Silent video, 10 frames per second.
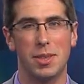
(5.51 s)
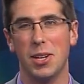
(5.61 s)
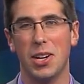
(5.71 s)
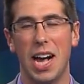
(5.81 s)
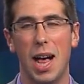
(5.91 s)
with
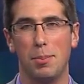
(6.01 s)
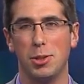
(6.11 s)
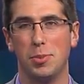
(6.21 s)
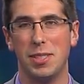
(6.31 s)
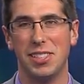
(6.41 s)
their
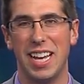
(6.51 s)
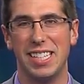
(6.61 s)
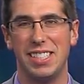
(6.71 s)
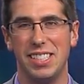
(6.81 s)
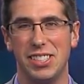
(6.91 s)
accomplishments
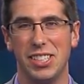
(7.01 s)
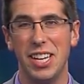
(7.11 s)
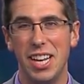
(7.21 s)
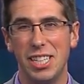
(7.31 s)
last season,